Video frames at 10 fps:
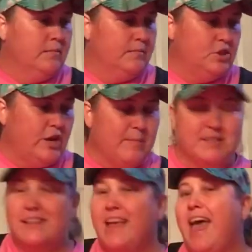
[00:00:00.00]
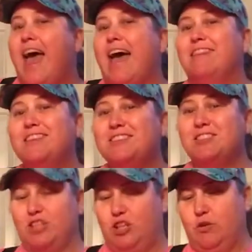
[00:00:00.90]
pajamas. And this is
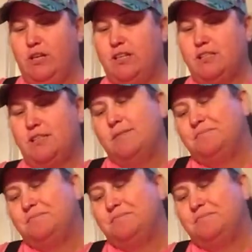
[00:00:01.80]
the cutest.